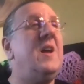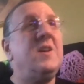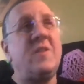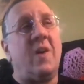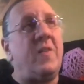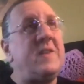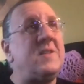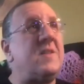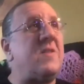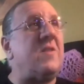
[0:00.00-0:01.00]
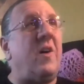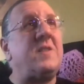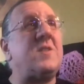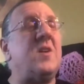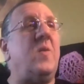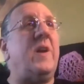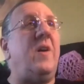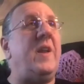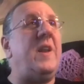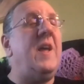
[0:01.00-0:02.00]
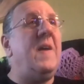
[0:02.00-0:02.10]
So, all these thoughts going on.